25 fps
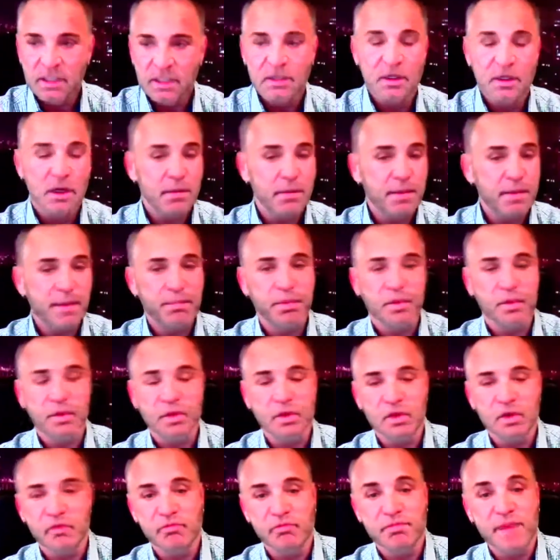There are people
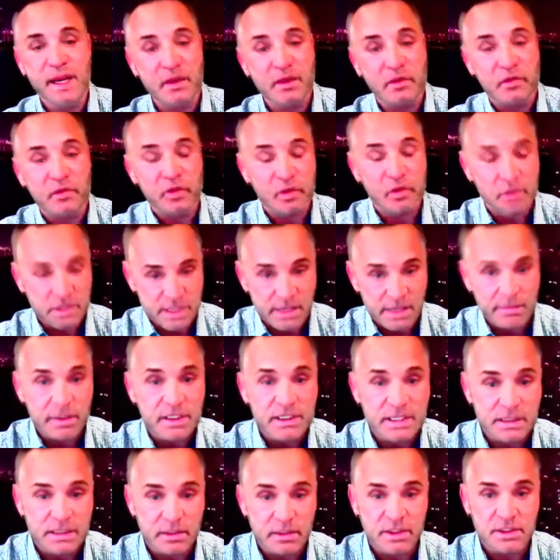who've been through
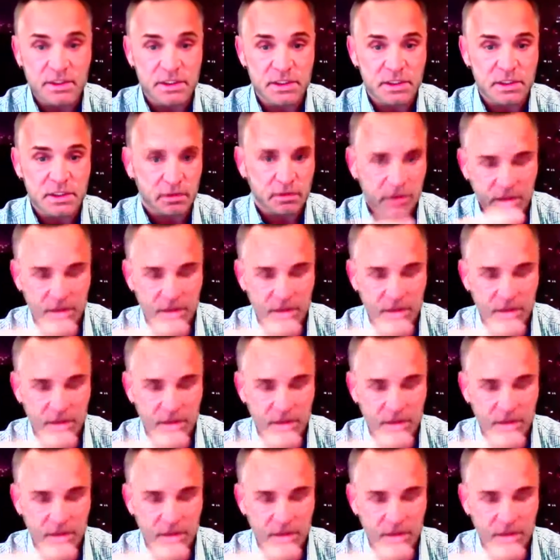something similar to you.